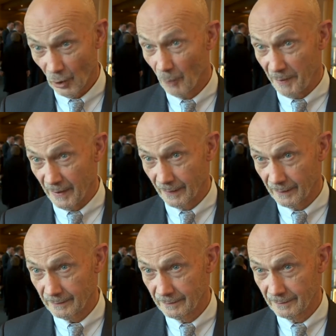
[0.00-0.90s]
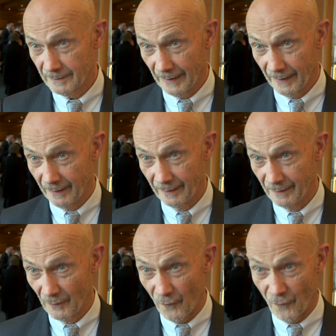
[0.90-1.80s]
appeared in
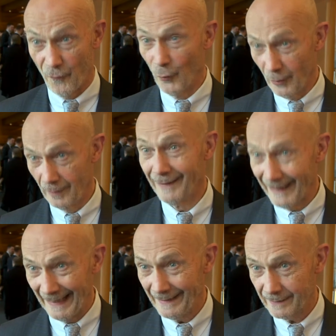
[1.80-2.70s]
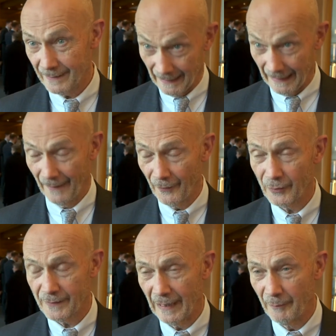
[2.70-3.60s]
full light at
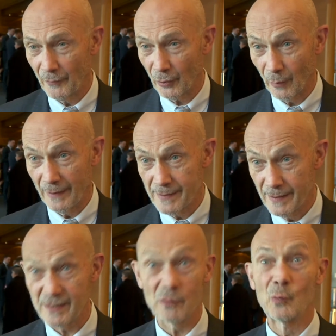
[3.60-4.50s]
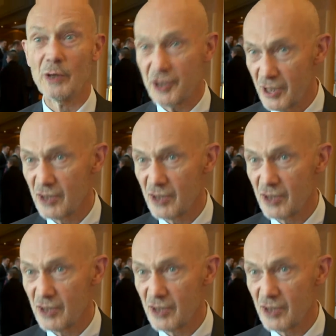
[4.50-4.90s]
the time of the crisis, which